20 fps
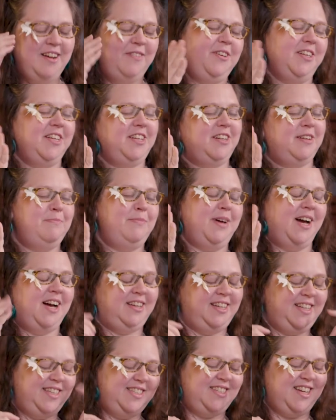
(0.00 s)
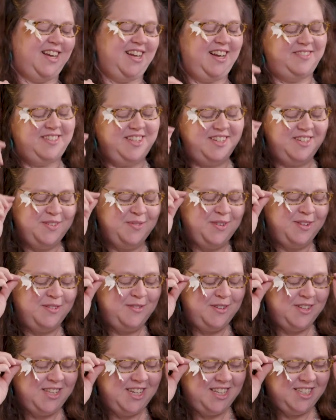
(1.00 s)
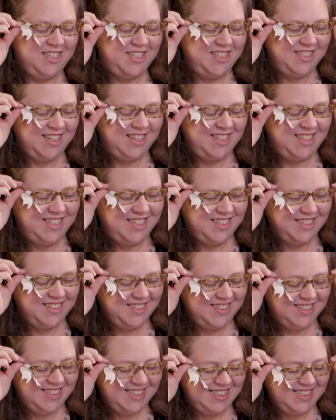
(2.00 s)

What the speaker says: Feel a little imbalanced. I'll have to do one for the other side too.